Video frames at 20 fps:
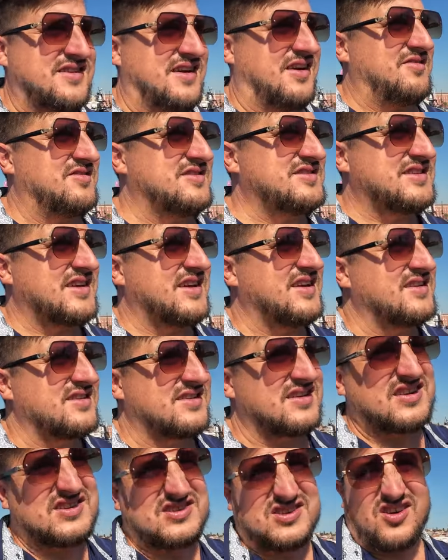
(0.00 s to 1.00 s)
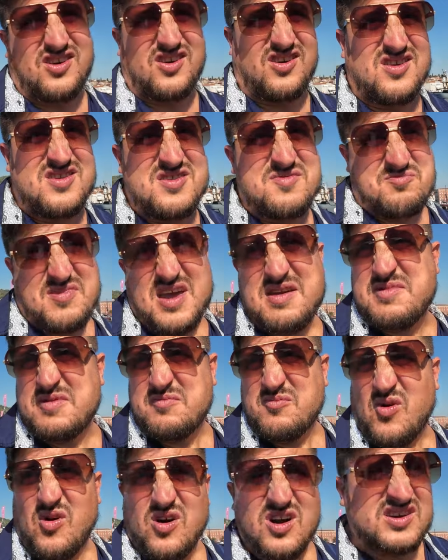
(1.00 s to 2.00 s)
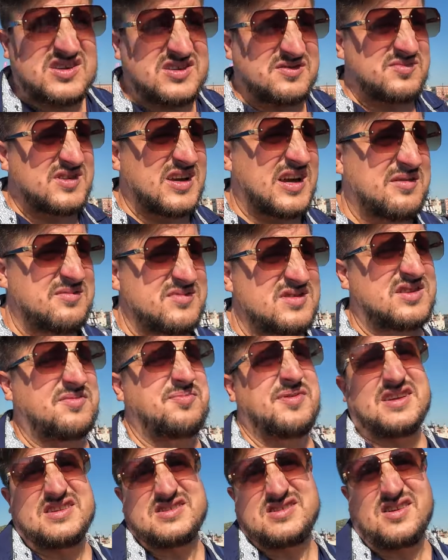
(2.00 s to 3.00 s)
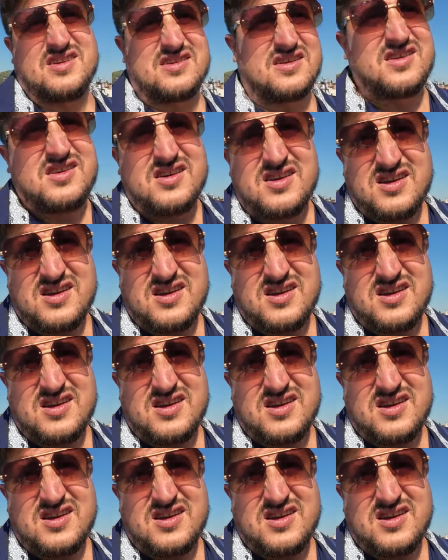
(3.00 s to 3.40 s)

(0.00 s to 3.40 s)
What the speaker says: I would say, because maybe more sometimes, depends on